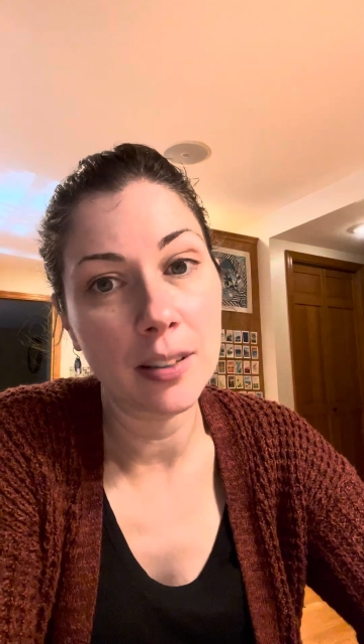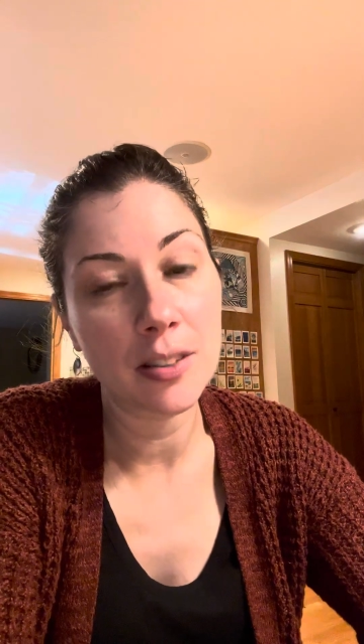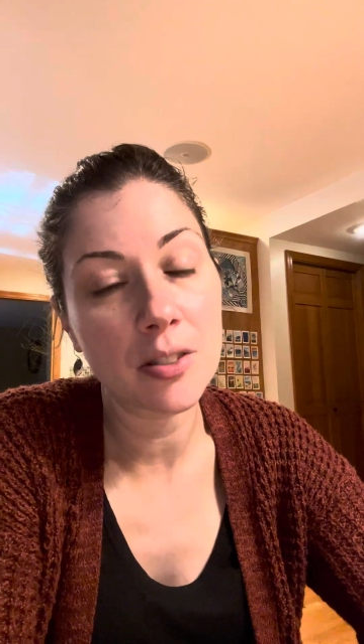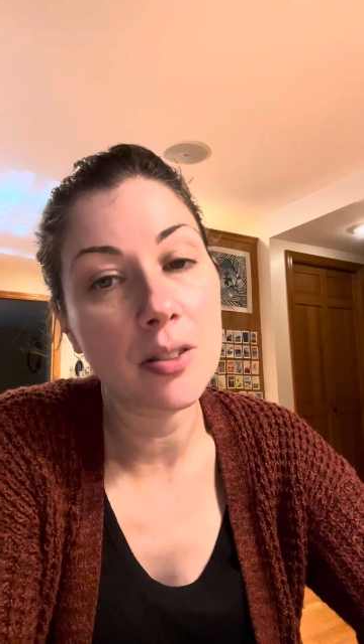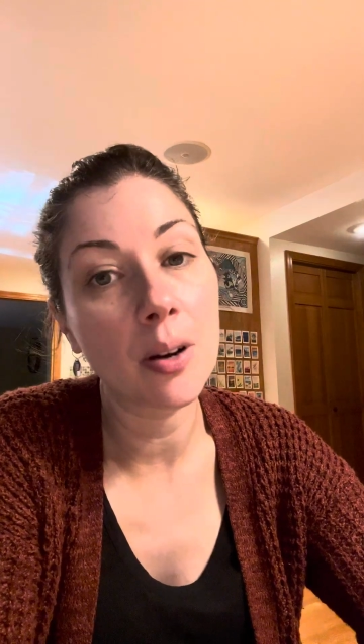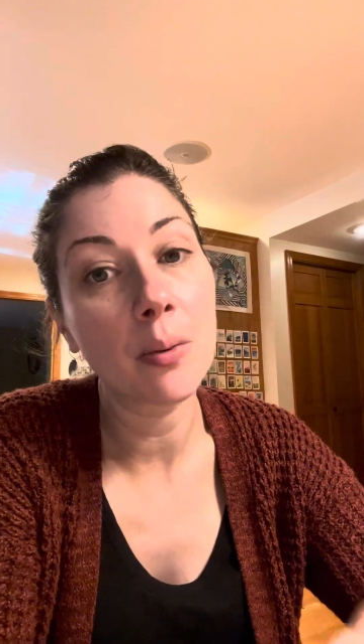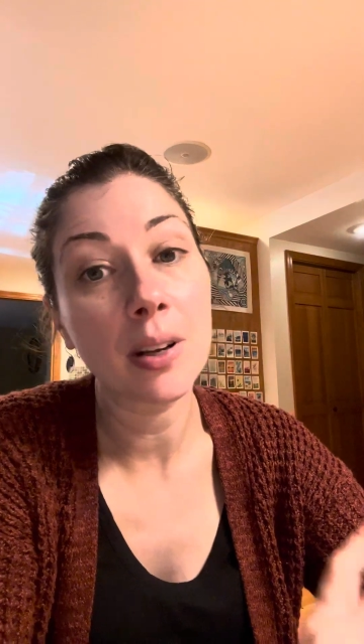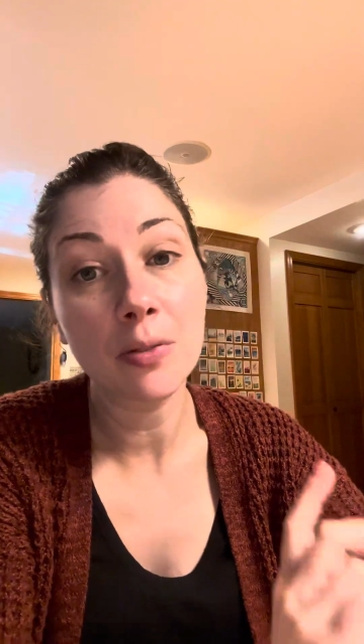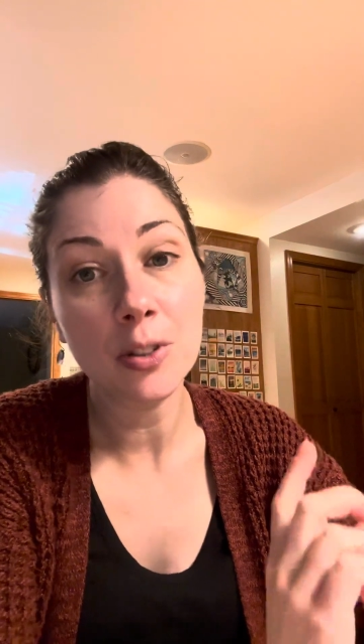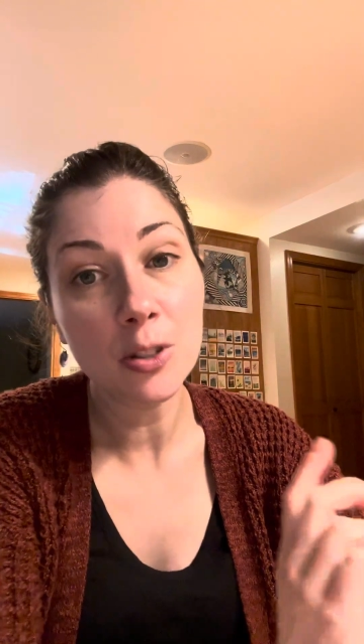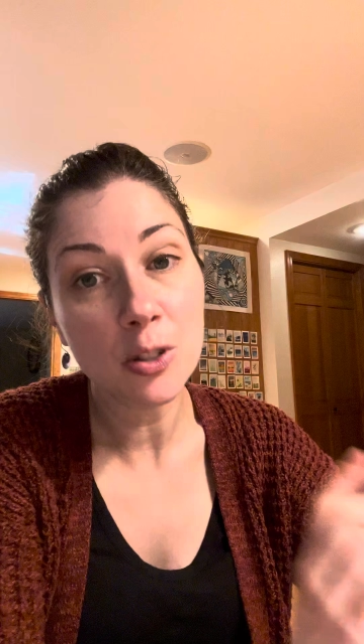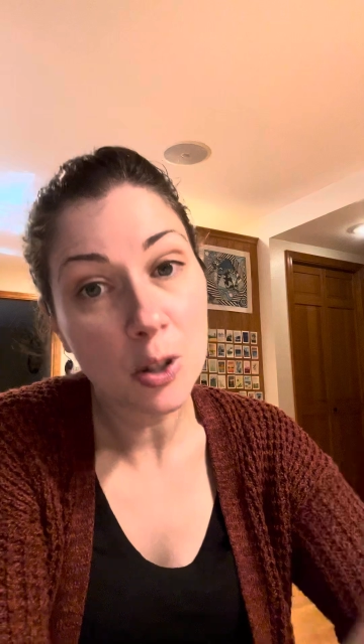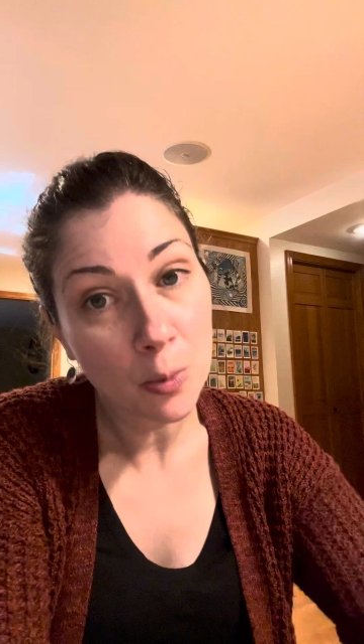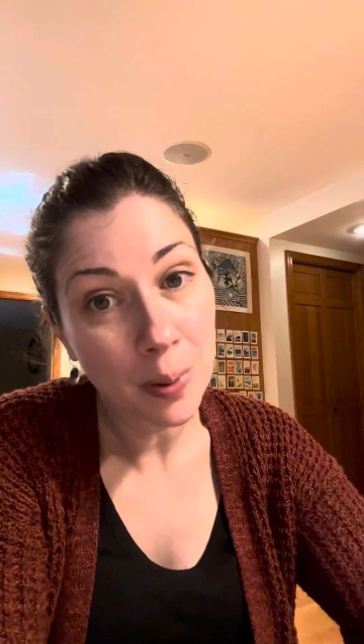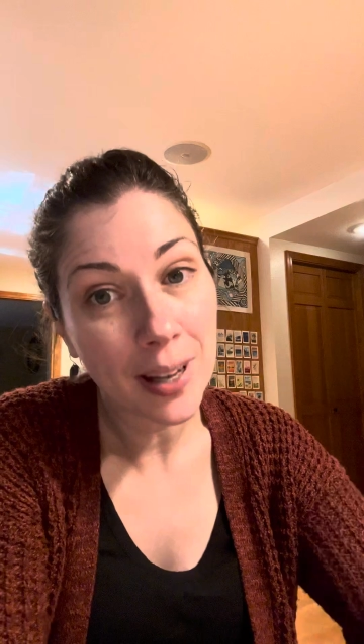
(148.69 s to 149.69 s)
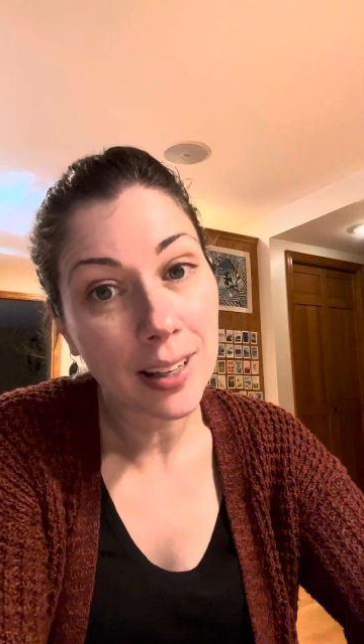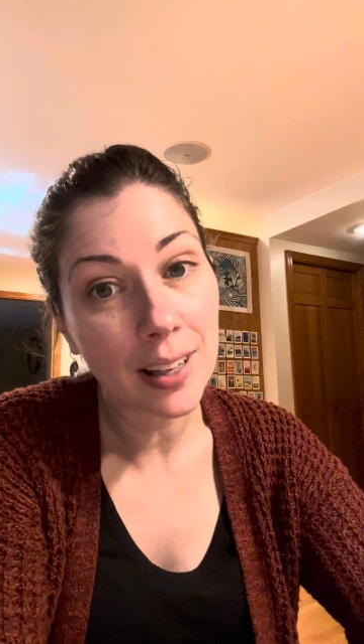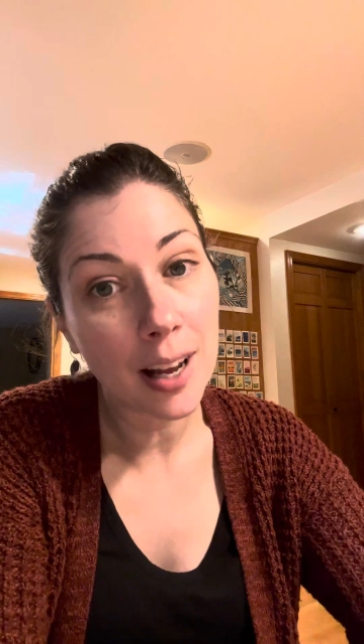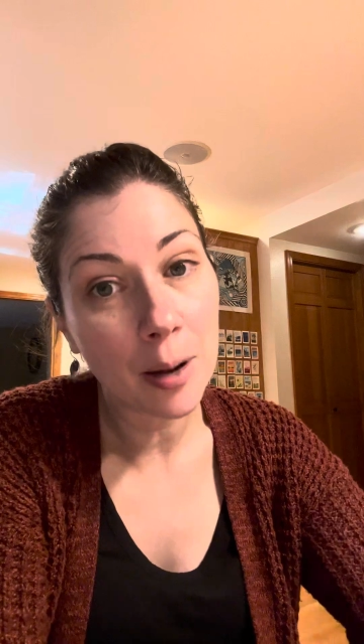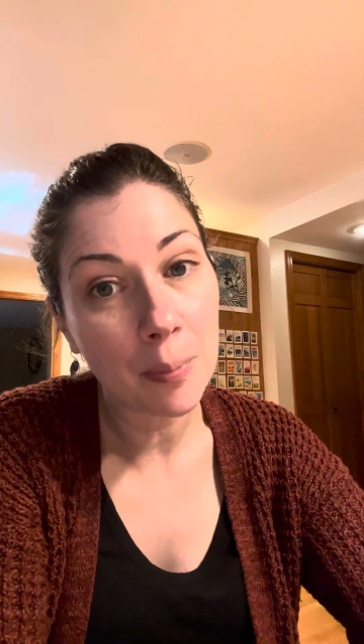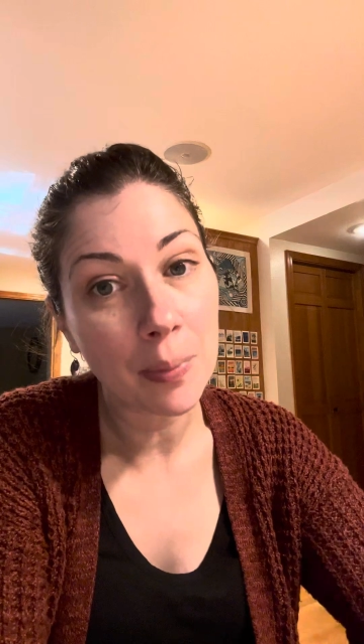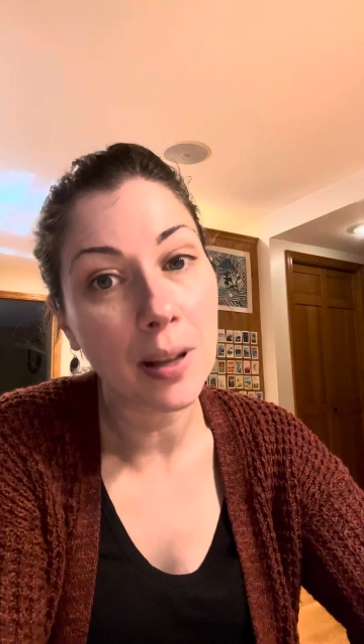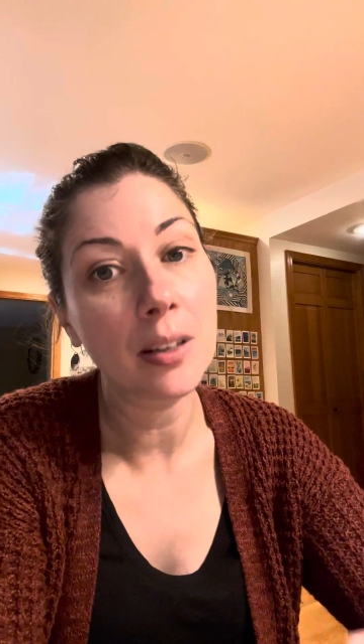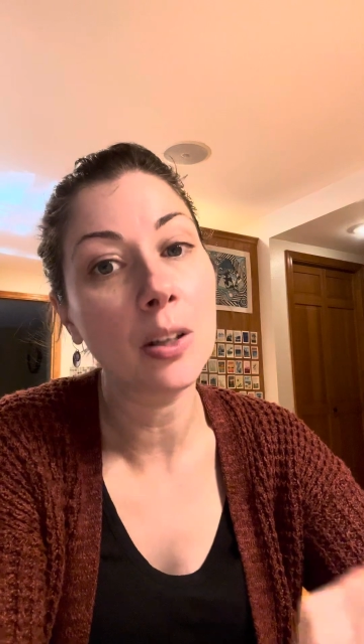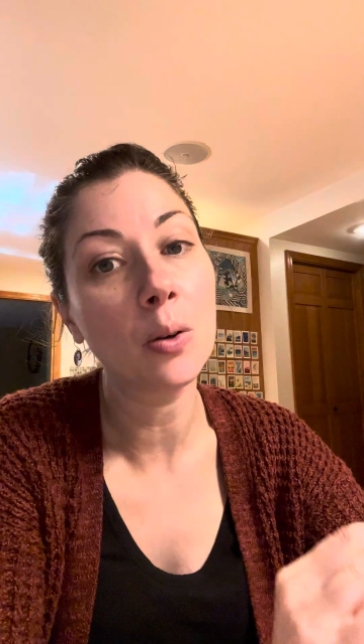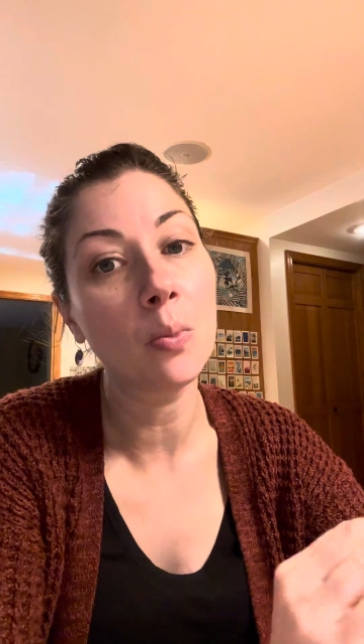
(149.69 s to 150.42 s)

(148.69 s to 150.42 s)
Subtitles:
So if you do pick it up and you